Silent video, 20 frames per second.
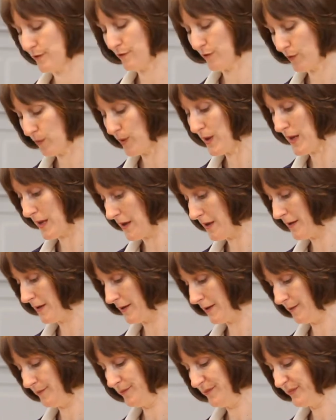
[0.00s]
of the
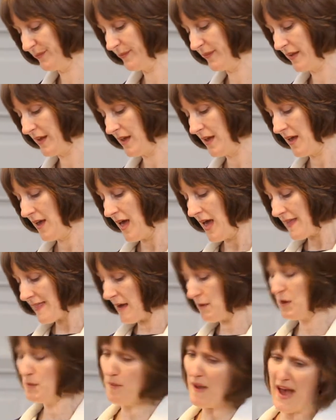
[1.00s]
week.
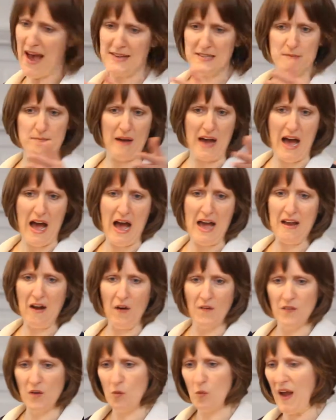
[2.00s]
They would pass by
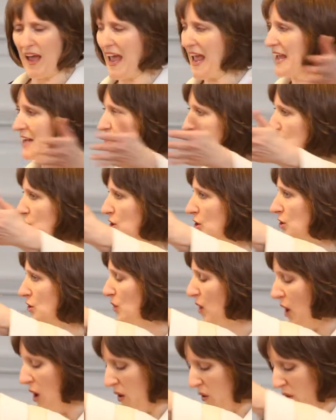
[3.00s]
on their way
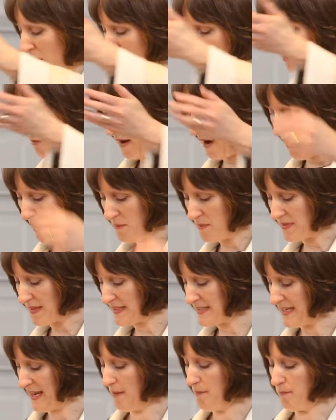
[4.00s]
to or from
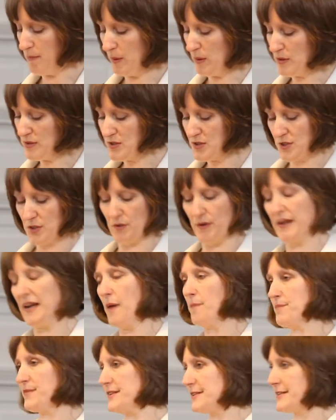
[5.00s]
the temple, stirring
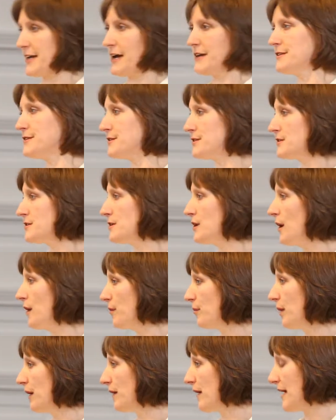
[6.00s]
up the dust
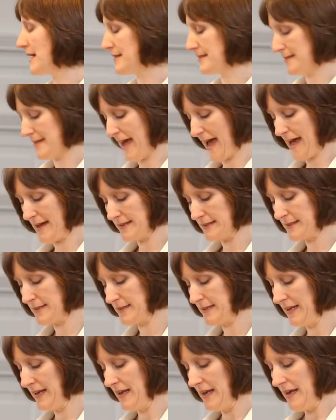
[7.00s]
where I sat,
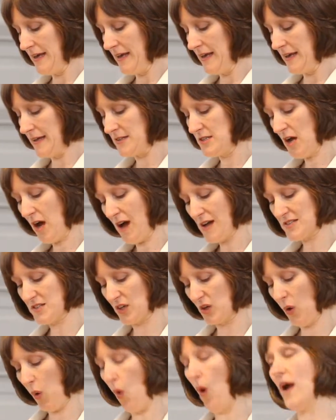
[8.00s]
and toss
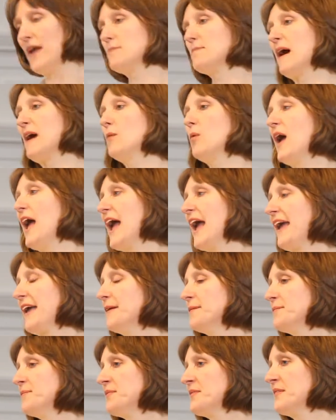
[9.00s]
a coin my way,
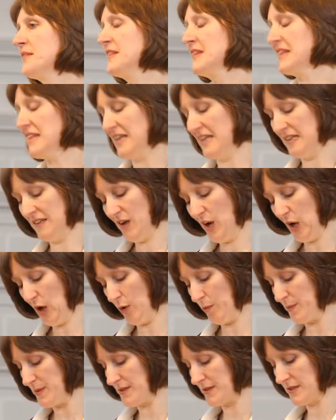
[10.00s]
in
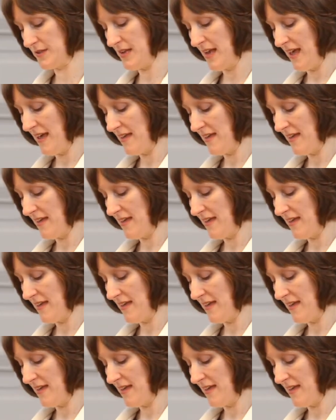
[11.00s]
hopes